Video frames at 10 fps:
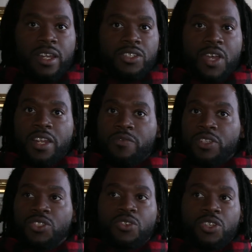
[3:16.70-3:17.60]
trying to
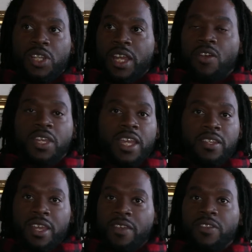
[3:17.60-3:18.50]
restore you. Like, okay,
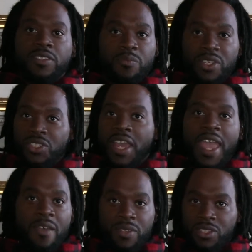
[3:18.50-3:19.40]
David, Mr.
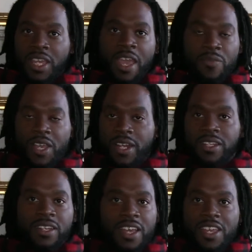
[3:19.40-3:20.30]
Ham,
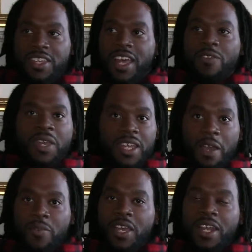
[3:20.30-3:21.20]
you gotta wake
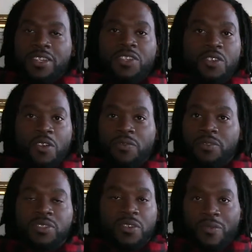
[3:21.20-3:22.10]
up. You gotta,
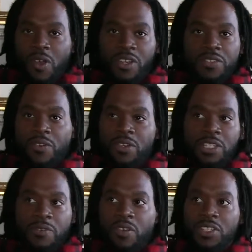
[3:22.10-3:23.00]
so focus.
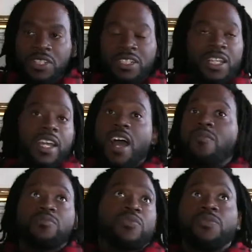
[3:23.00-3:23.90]
And it's like
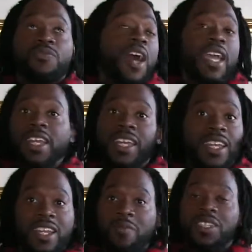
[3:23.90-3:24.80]
I'm
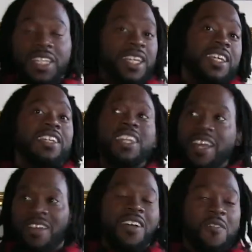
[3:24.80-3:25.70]
fighting and I'm kicking and
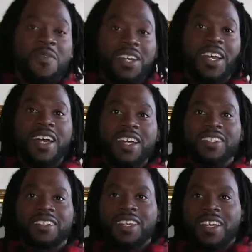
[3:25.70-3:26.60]
like, oh my
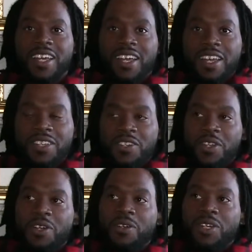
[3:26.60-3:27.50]
gosh,
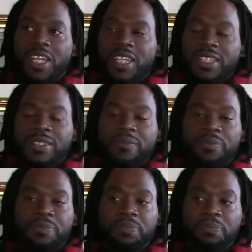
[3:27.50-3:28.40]
and
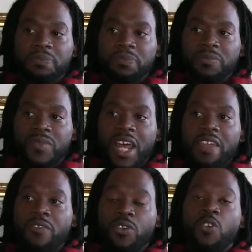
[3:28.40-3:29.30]
I
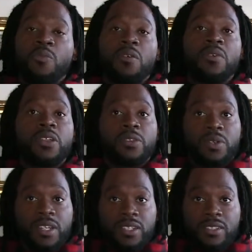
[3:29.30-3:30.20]
didn't even know who my mother
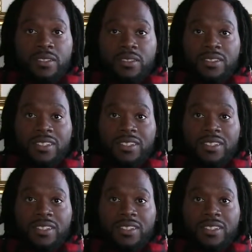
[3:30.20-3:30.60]
was.